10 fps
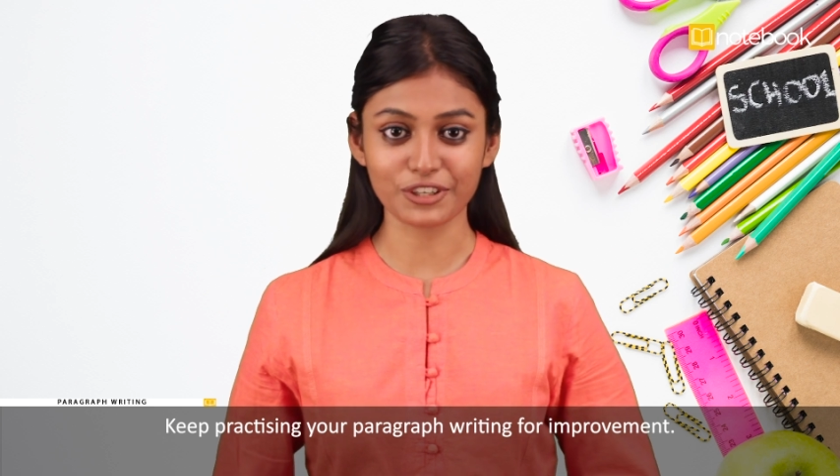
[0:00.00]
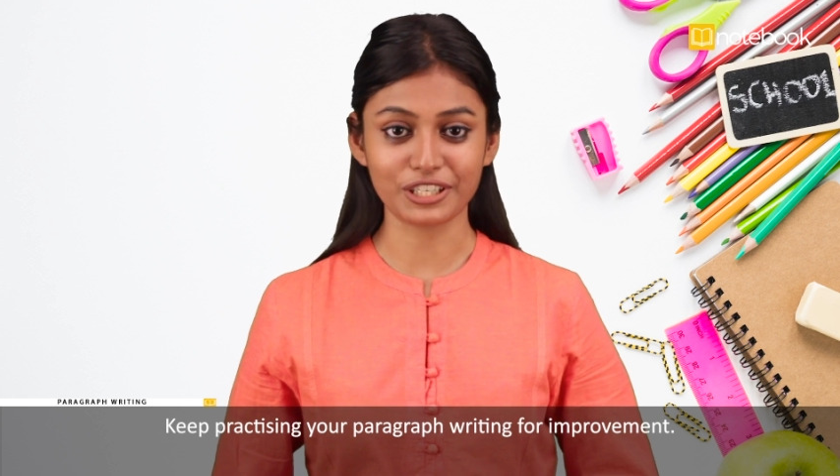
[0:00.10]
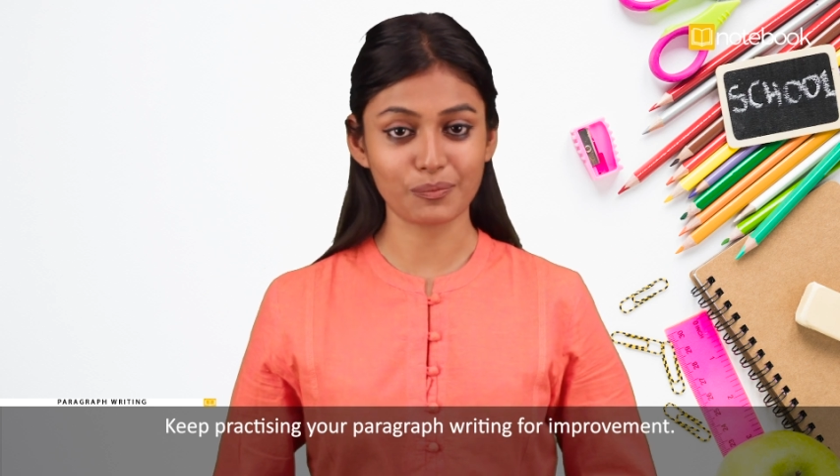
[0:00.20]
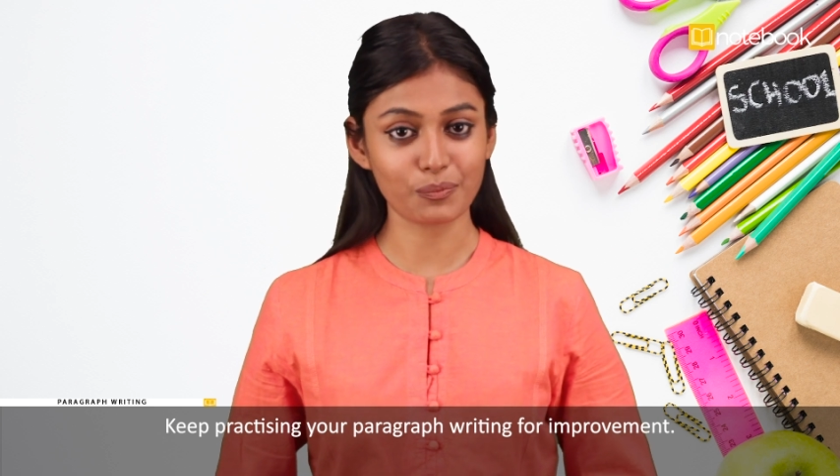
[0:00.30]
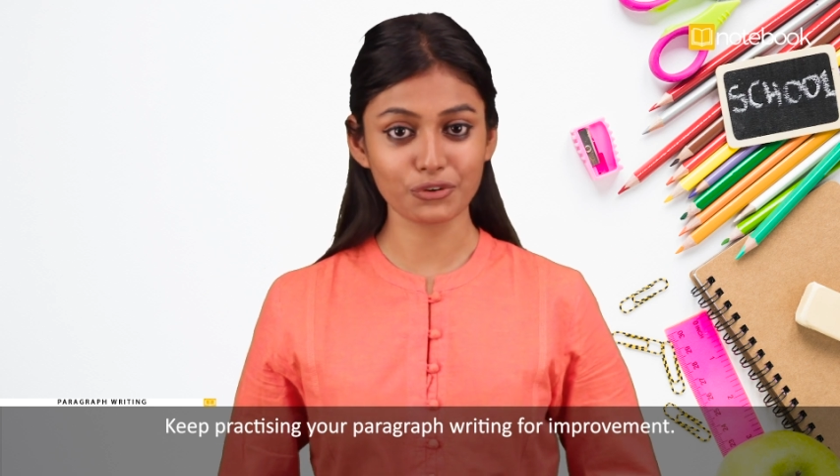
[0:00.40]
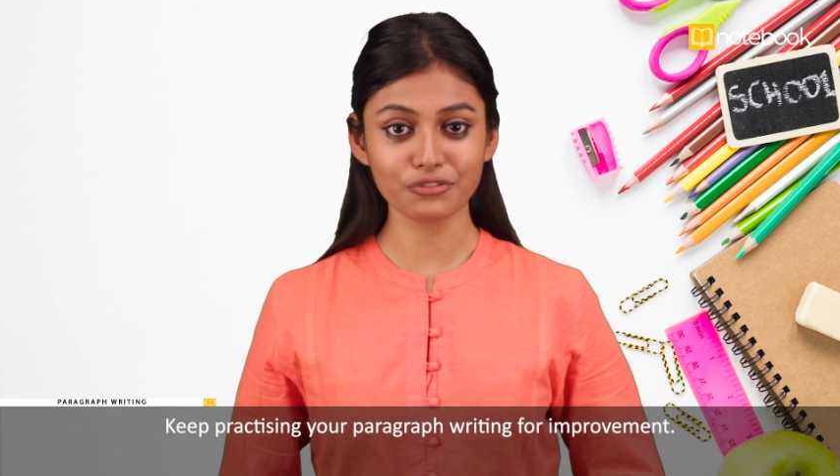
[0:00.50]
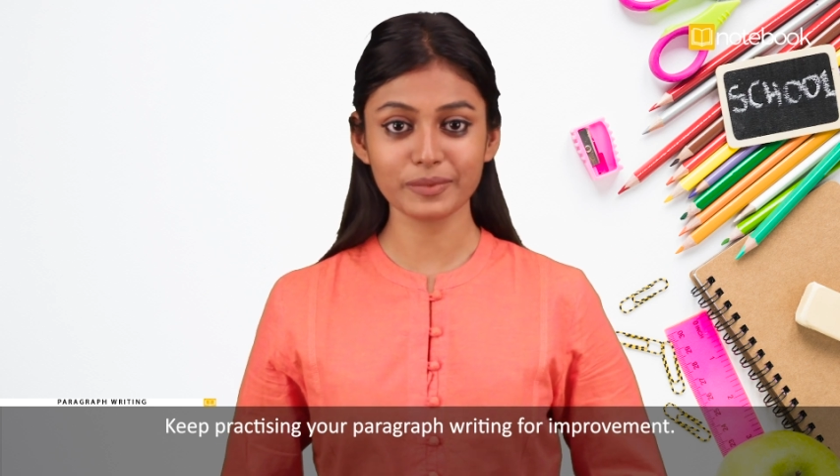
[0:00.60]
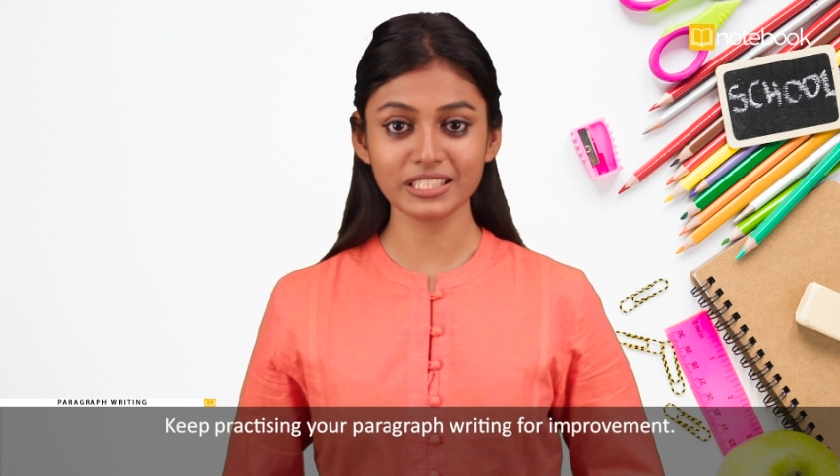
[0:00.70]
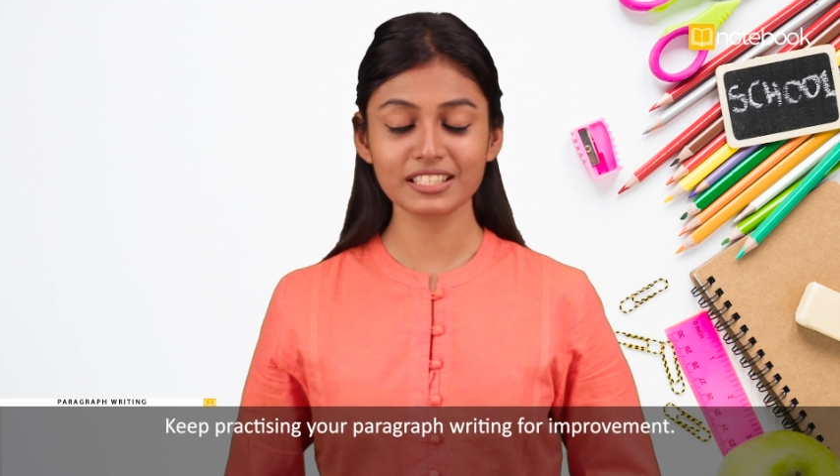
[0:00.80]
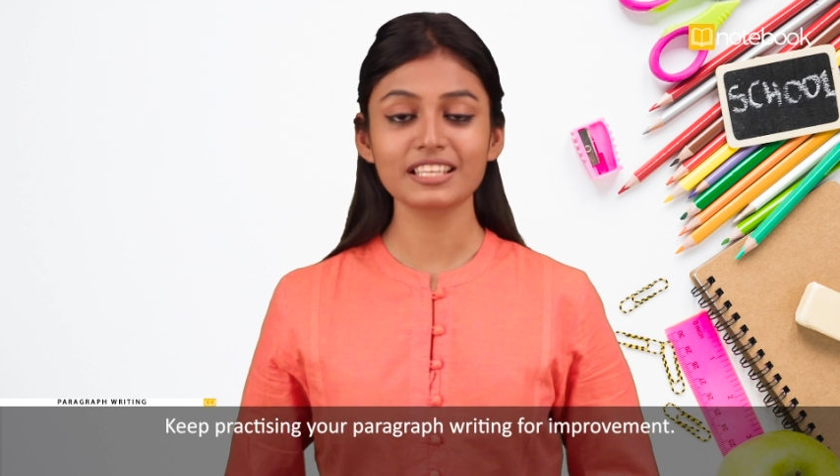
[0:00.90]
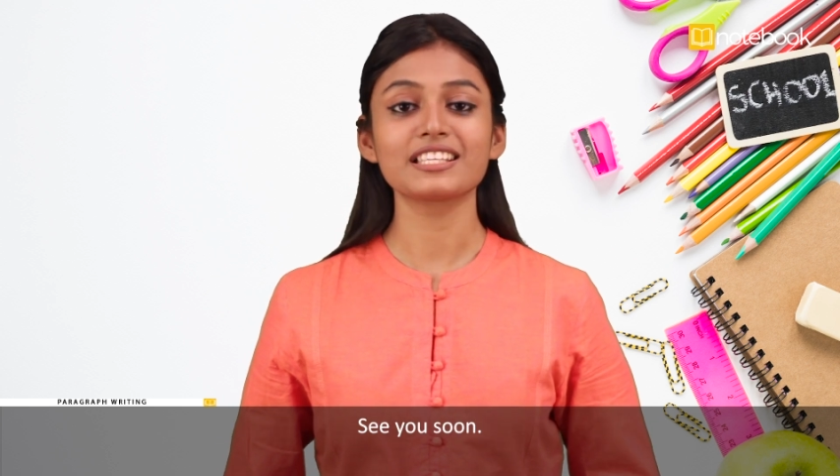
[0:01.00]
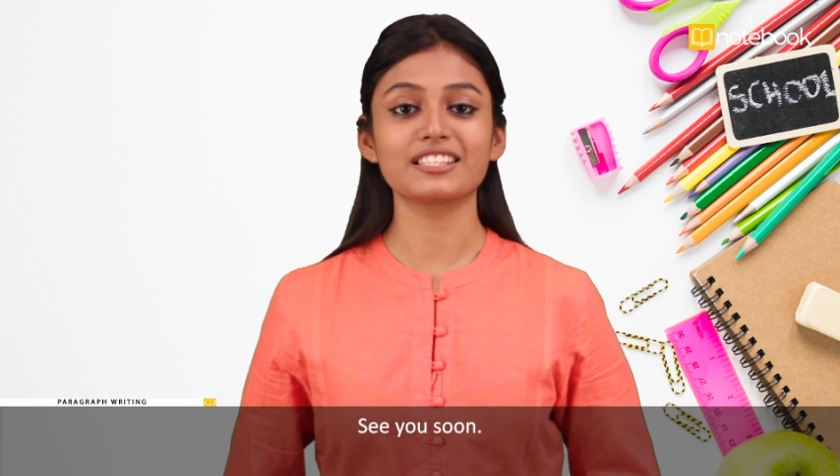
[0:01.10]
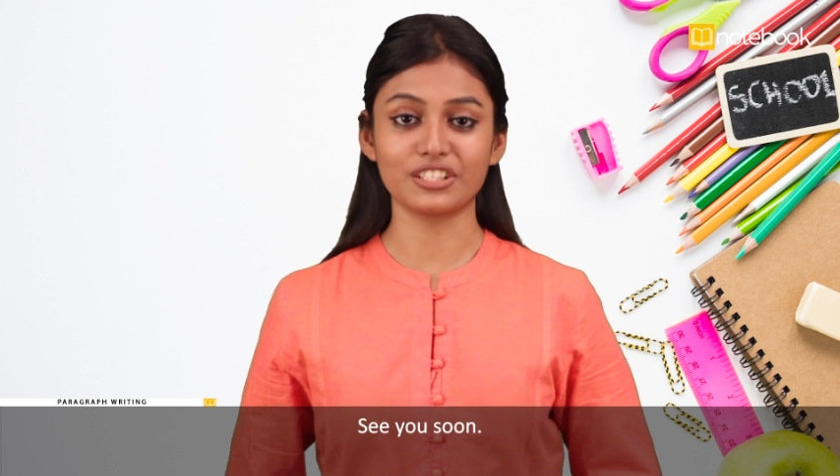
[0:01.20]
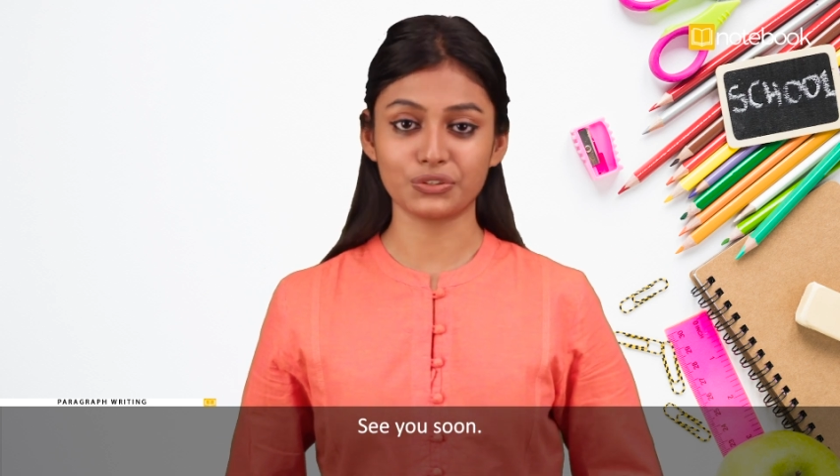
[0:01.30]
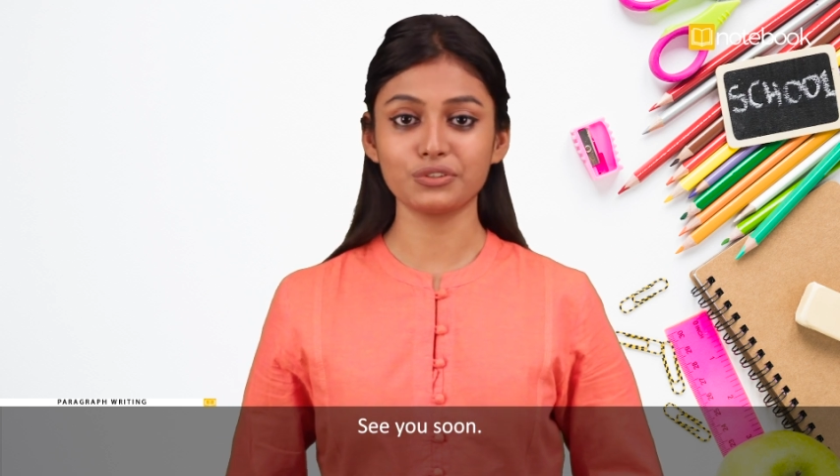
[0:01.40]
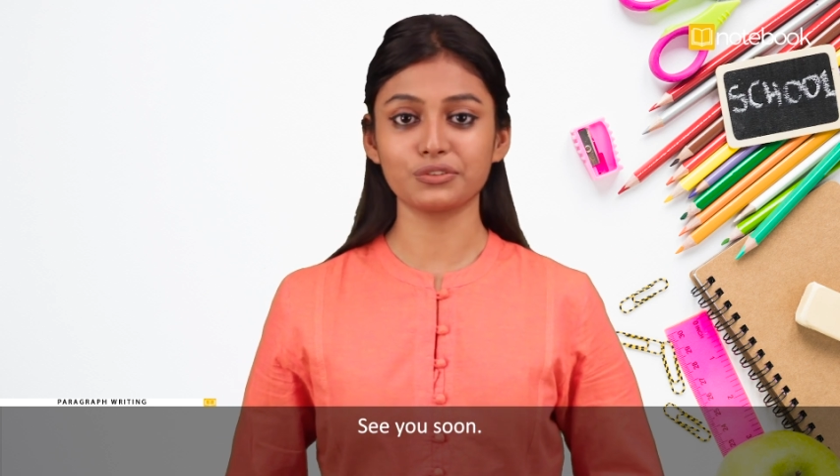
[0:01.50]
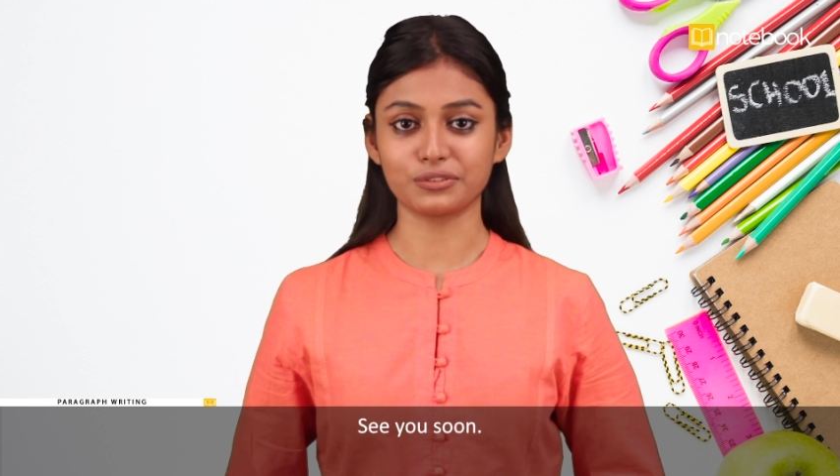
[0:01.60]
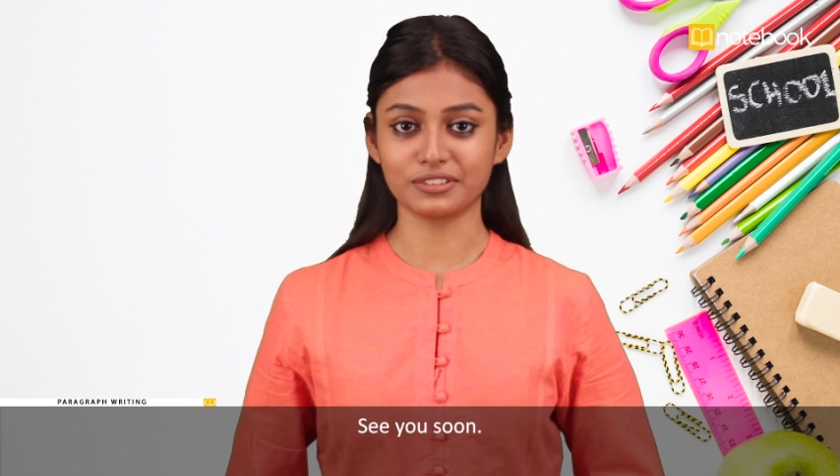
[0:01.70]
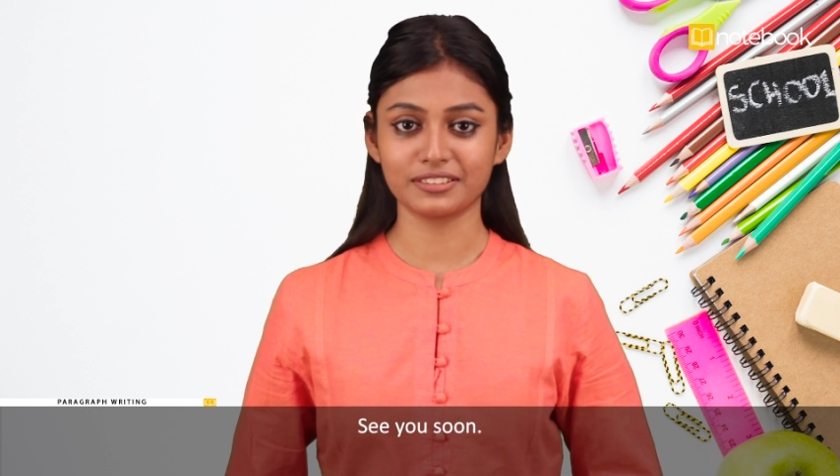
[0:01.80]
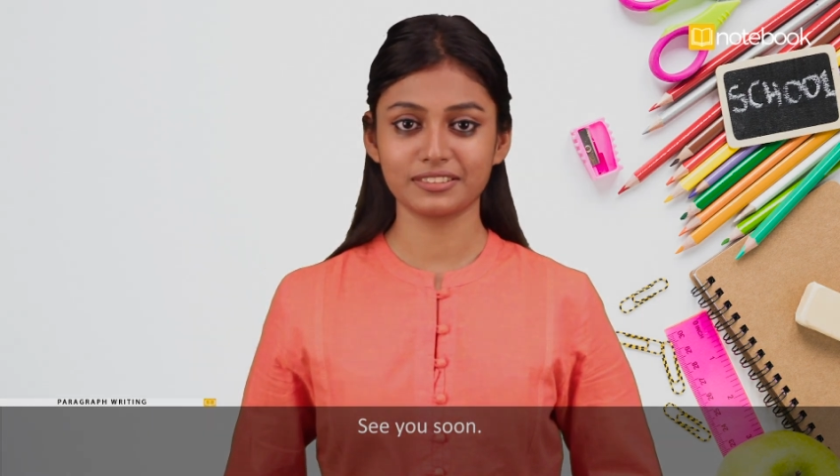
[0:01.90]
improvement. See you
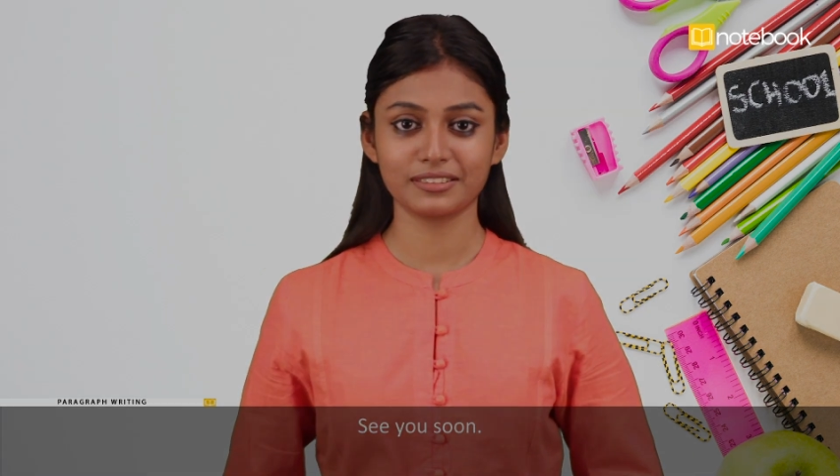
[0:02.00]
soon.